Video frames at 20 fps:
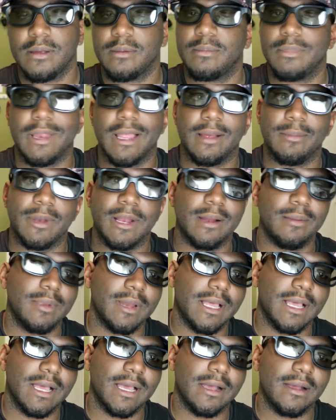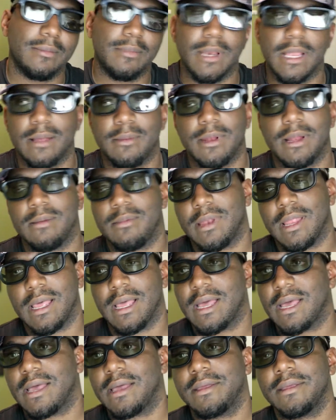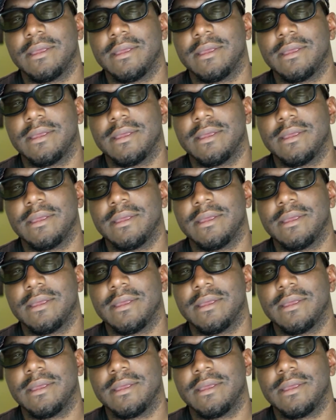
blah, blah, blah, blah, blah, blah."